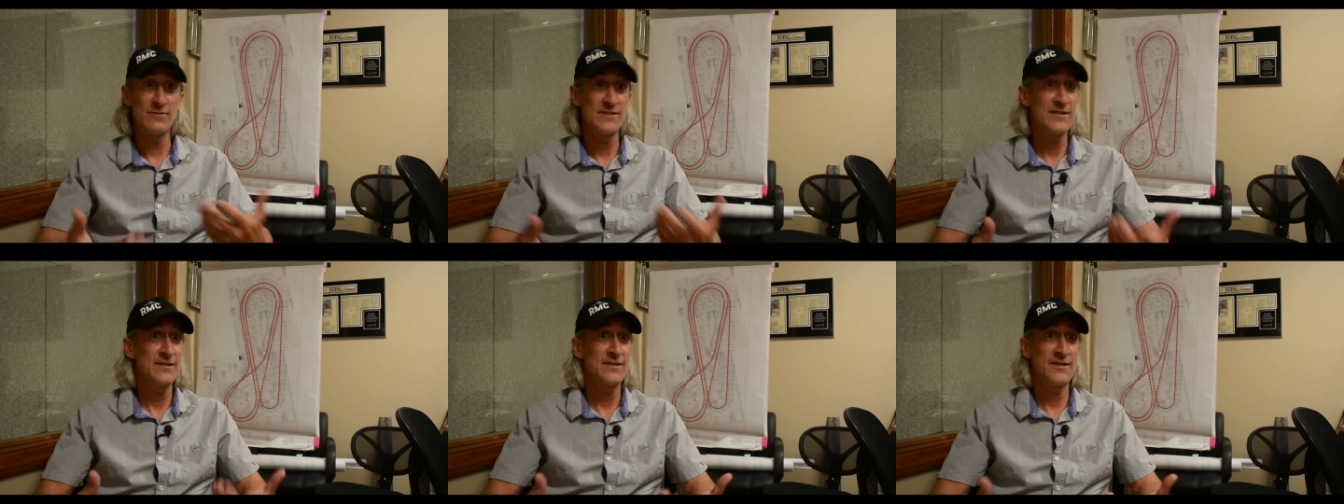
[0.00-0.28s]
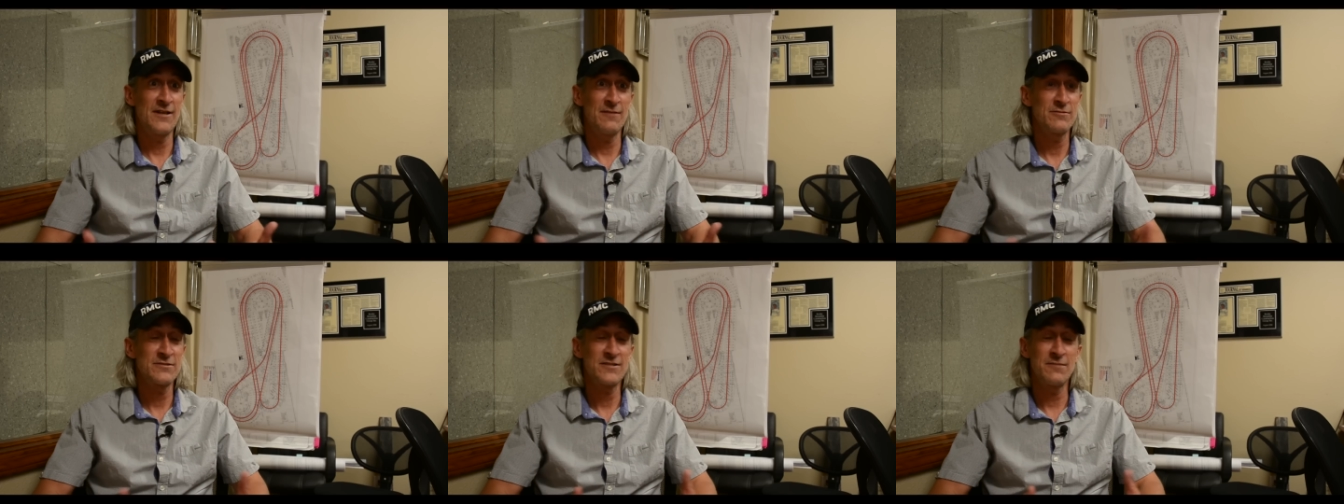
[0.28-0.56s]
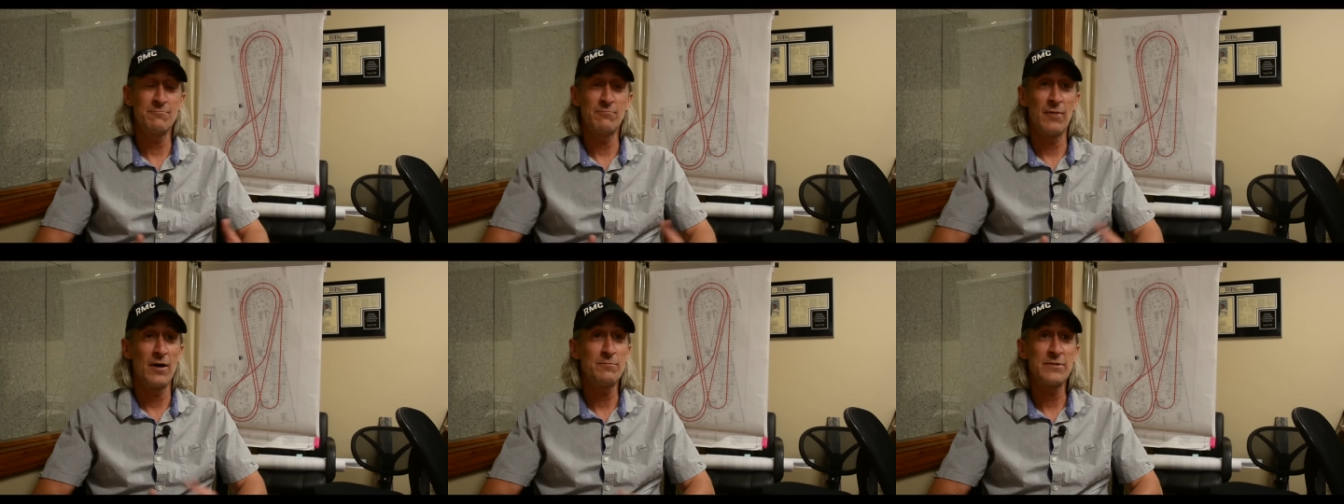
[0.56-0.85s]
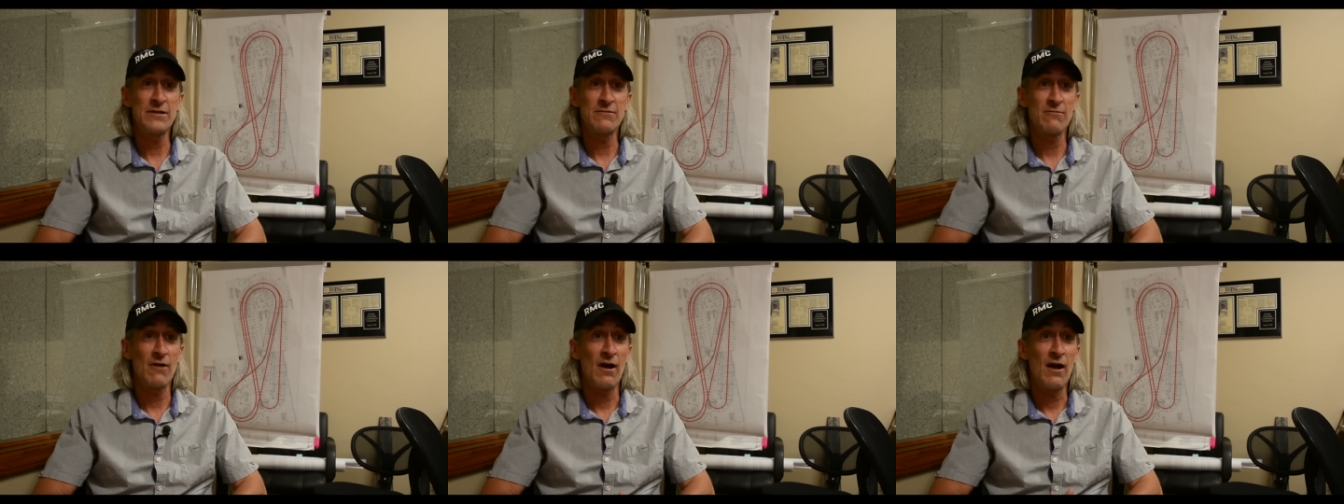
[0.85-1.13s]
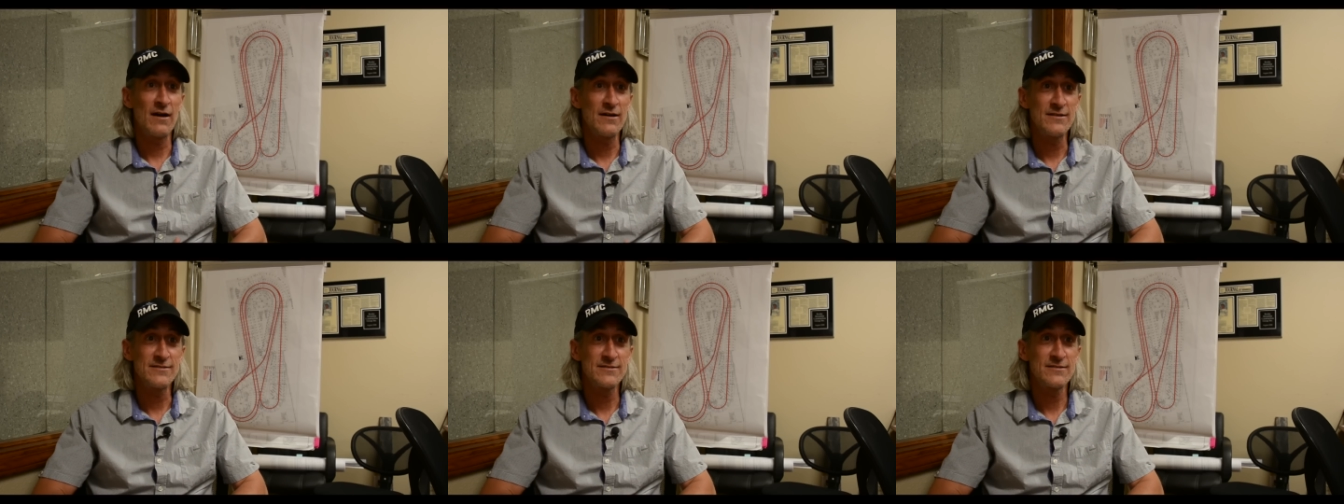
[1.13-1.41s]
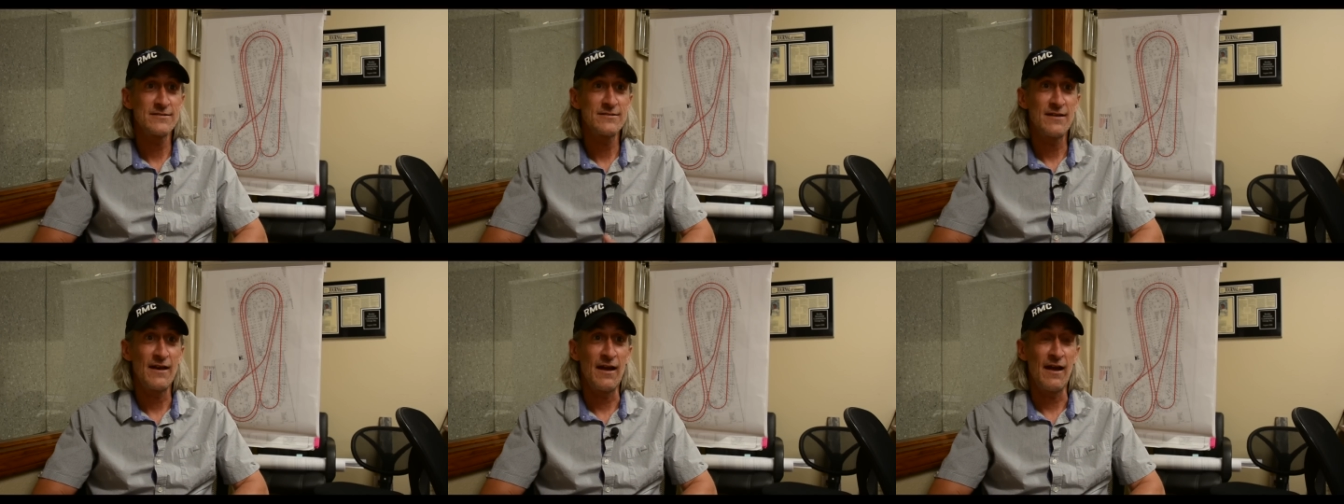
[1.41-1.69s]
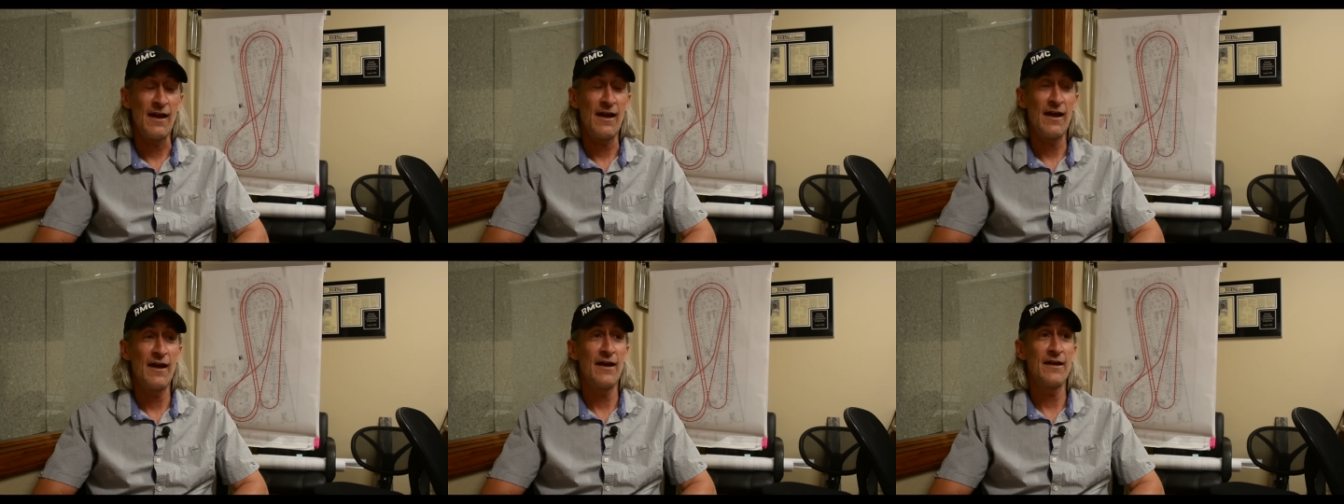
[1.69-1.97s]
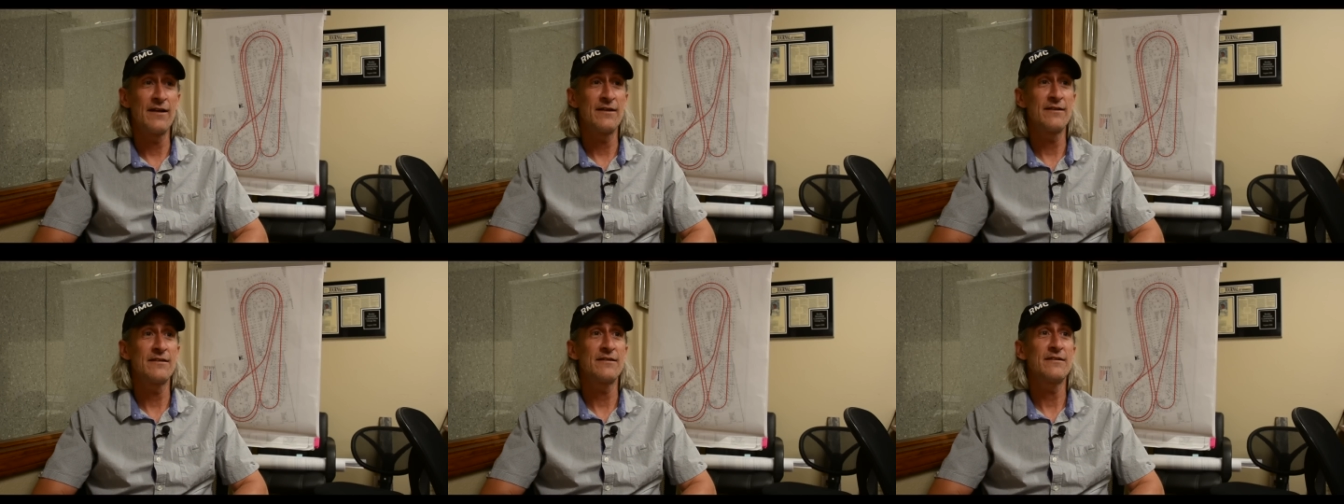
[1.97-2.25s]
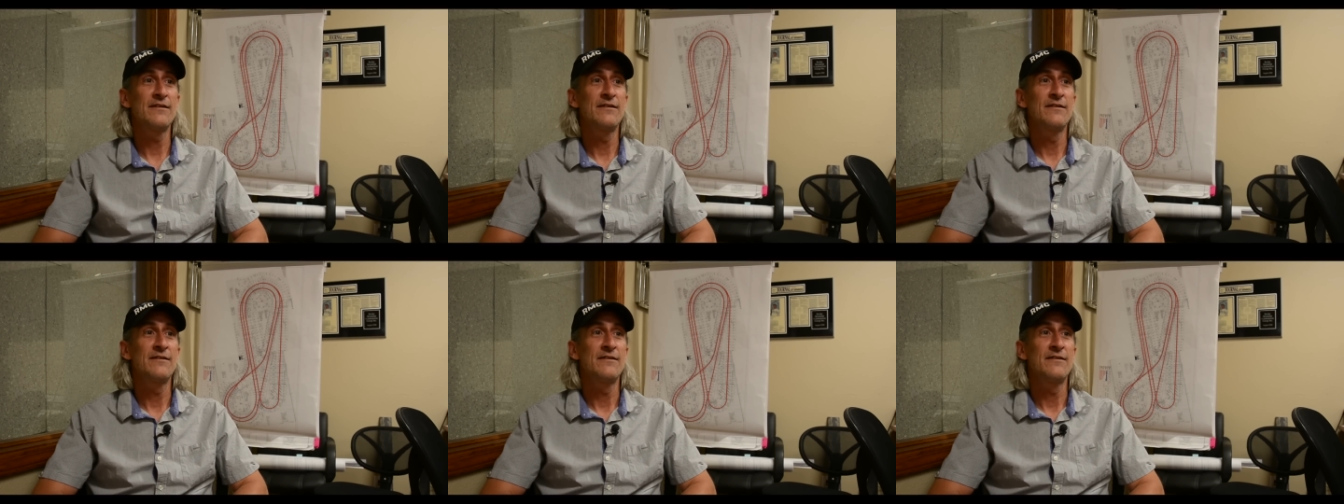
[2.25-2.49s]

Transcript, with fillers: We ended up with some bumpy rides, and